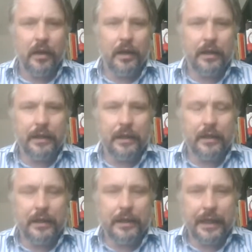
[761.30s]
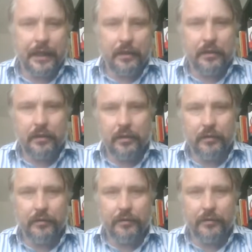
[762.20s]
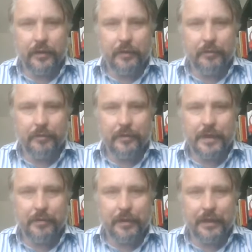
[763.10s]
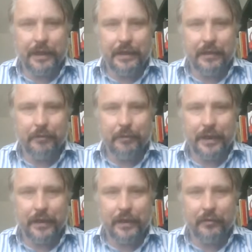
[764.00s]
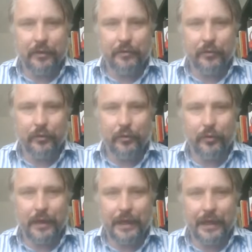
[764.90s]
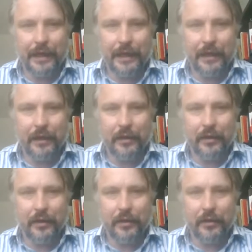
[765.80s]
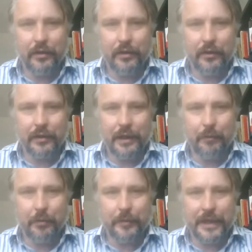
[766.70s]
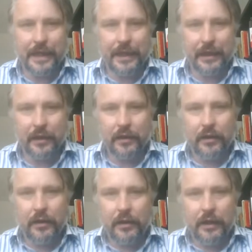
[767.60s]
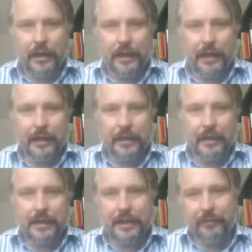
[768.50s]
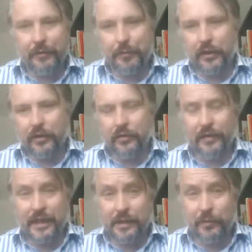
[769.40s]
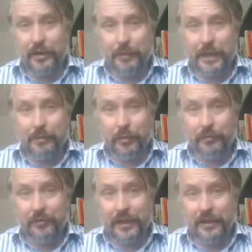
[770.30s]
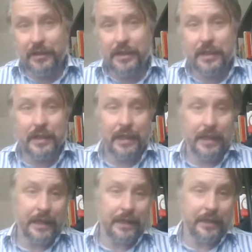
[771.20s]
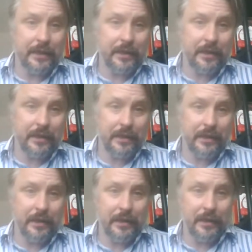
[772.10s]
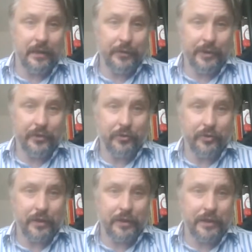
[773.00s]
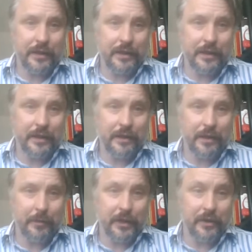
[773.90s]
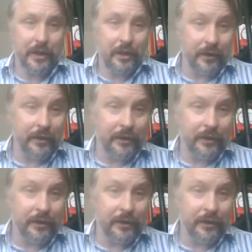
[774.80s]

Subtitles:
like the idea of smuggling being a cover for a nuclear bomb attack, and Steven Berkoff is one of the best Bond villains, and Louis Jourdan as Kamal Khan,